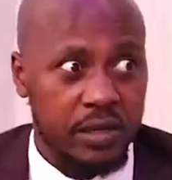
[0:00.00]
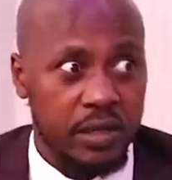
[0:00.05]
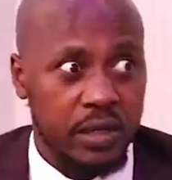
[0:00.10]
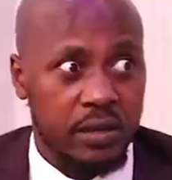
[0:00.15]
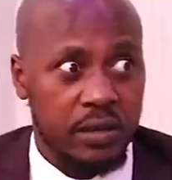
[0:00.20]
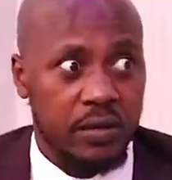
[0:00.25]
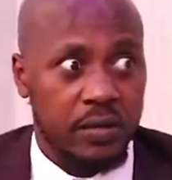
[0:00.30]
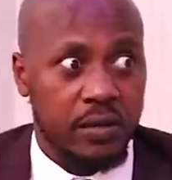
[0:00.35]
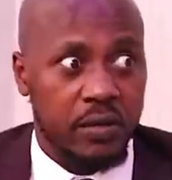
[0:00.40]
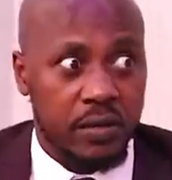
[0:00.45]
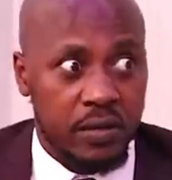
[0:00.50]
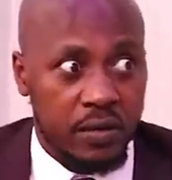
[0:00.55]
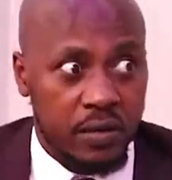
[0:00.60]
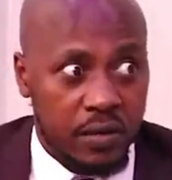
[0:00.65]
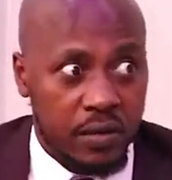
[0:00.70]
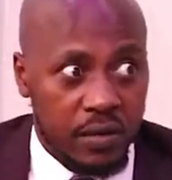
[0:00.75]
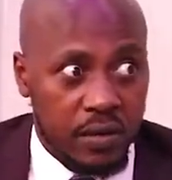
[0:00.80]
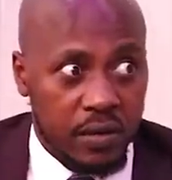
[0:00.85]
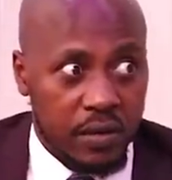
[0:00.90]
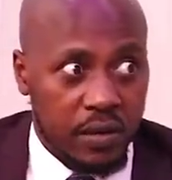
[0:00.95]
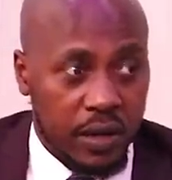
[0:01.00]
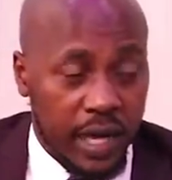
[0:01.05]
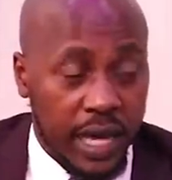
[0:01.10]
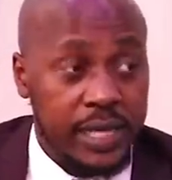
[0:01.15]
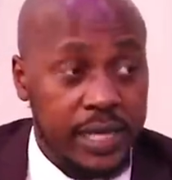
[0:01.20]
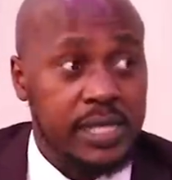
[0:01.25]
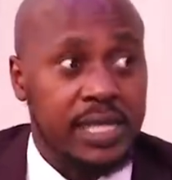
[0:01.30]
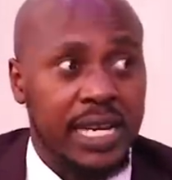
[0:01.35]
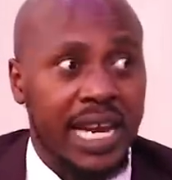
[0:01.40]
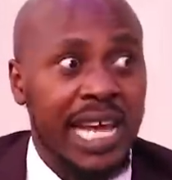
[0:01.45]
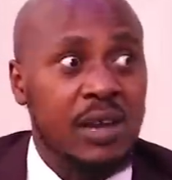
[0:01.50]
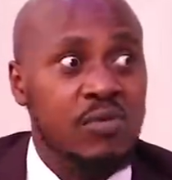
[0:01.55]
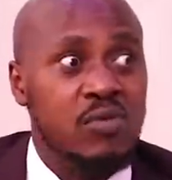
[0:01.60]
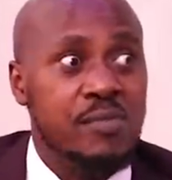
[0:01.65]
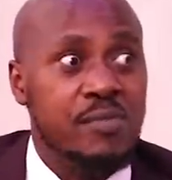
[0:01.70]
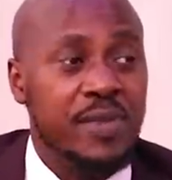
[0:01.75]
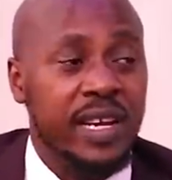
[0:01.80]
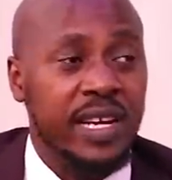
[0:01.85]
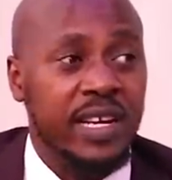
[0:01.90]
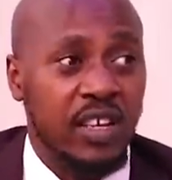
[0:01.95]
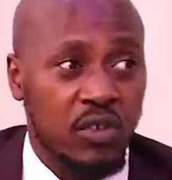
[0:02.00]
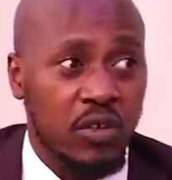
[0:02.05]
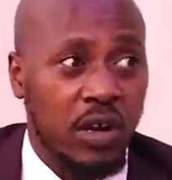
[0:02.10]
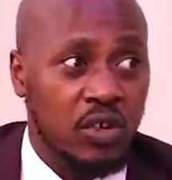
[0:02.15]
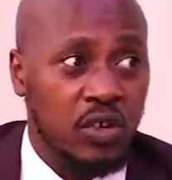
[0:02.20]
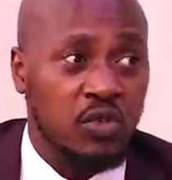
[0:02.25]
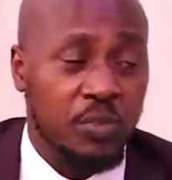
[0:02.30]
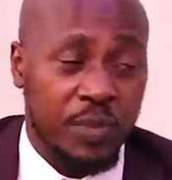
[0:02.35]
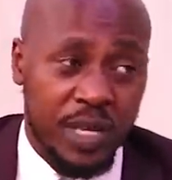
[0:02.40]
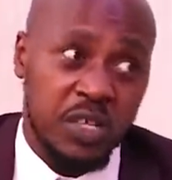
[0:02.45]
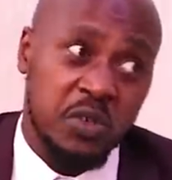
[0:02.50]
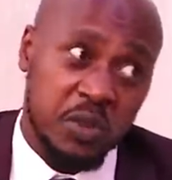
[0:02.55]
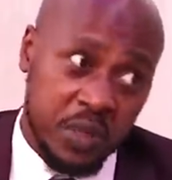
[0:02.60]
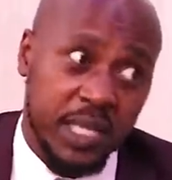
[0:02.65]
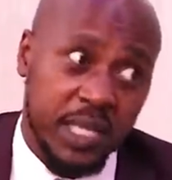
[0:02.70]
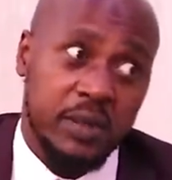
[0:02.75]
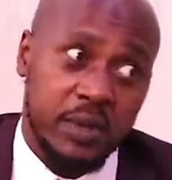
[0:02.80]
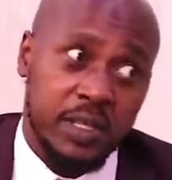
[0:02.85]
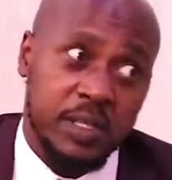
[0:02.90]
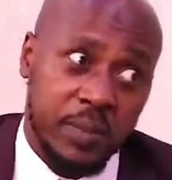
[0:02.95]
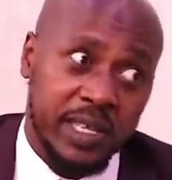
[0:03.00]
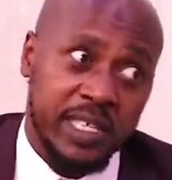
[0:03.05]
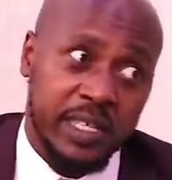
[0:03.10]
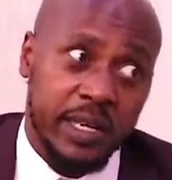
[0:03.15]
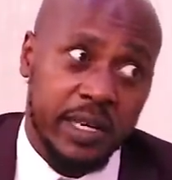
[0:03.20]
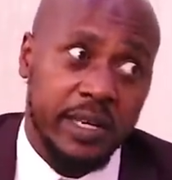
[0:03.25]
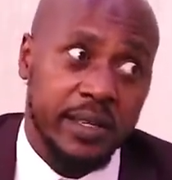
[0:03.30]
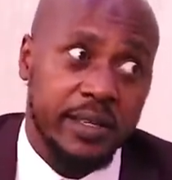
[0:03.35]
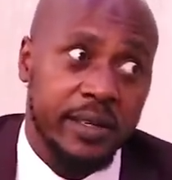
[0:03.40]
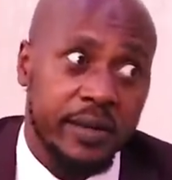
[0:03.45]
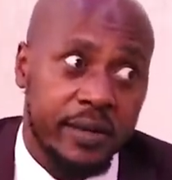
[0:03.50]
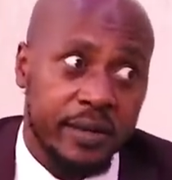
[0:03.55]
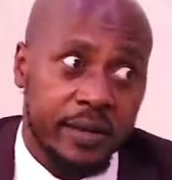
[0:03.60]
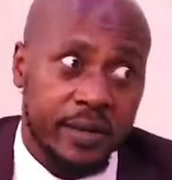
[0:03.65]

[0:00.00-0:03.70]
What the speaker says: it. And sly women know how to make you think you're smashing it.